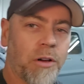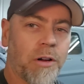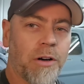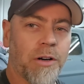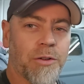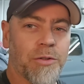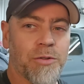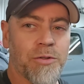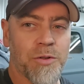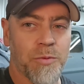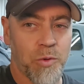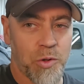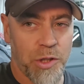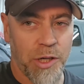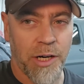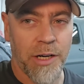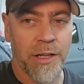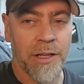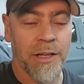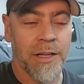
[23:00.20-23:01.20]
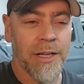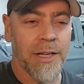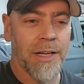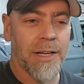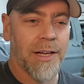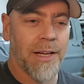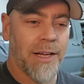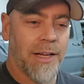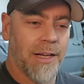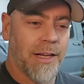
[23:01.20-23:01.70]
I've got to do some training,
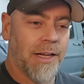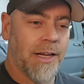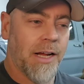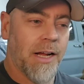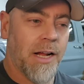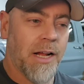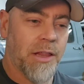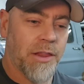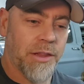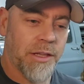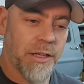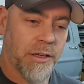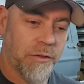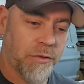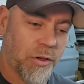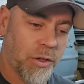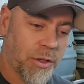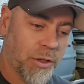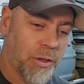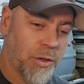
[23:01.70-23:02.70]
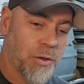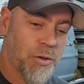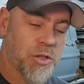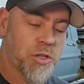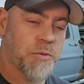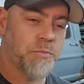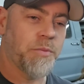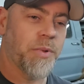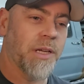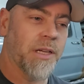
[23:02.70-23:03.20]
and then I've got to go
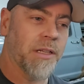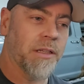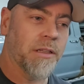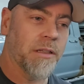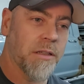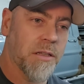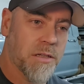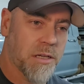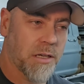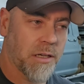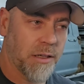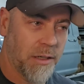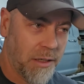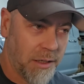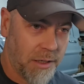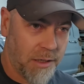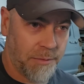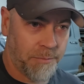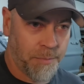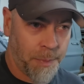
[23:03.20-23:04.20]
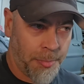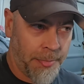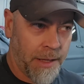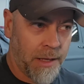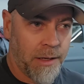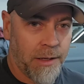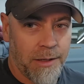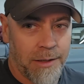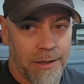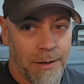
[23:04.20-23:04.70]
spend
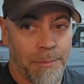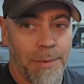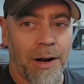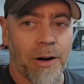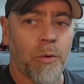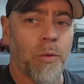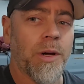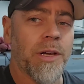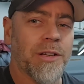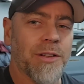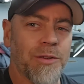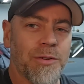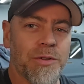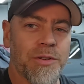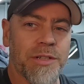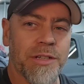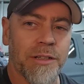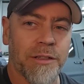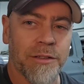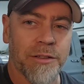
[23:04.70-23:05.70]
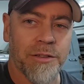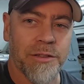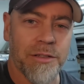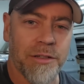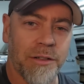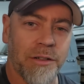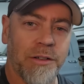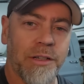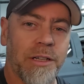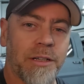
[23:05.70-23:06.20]
about a week in New Zealand.
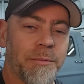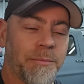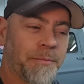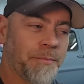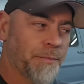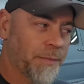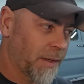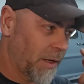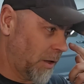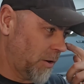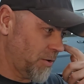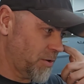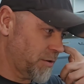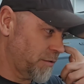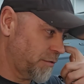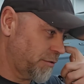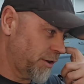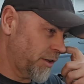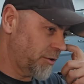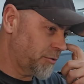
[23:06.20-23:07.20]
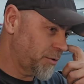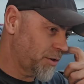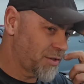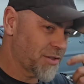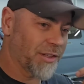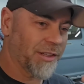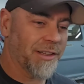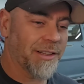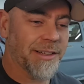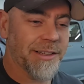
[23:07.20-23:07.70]
I lost a friend
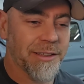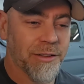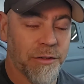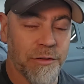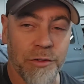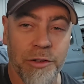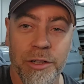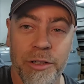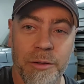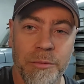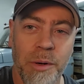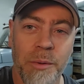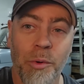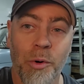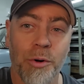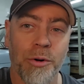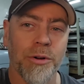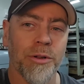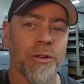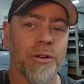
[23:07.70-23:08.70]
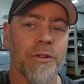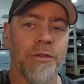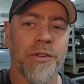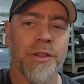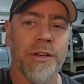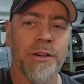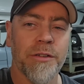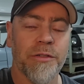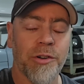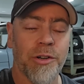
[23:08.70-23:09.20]
recently, and I've got a memorial over
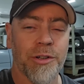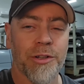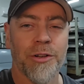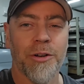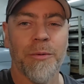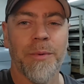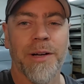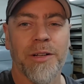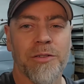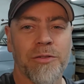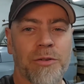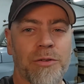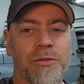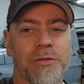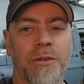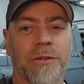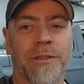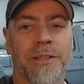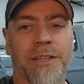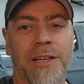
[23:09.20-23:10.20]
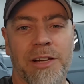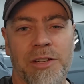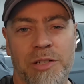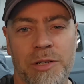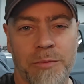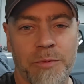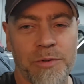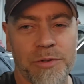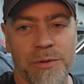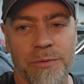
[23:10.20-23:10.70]
there I've got to go back to, so I'm going to catch
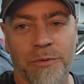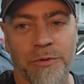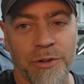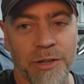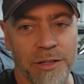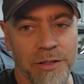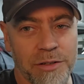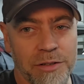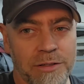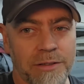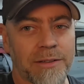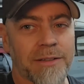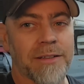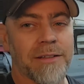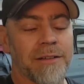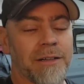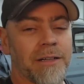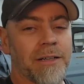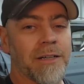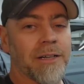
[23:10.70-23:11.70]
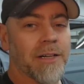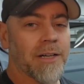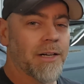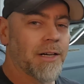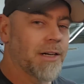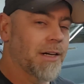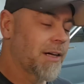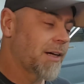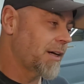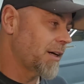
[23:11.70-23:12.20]
up with some friends and
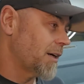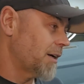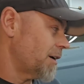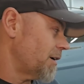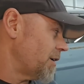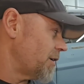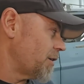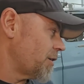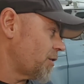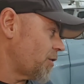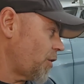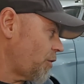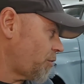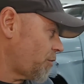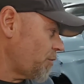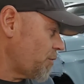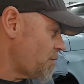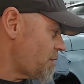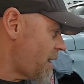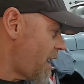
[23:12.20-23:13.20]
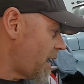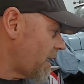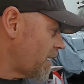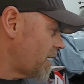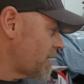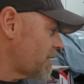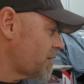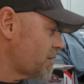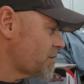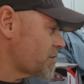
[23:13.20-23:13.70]
go through that.
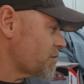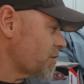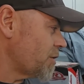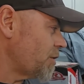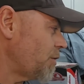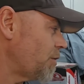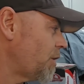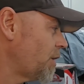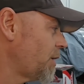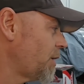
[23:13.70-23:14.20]
So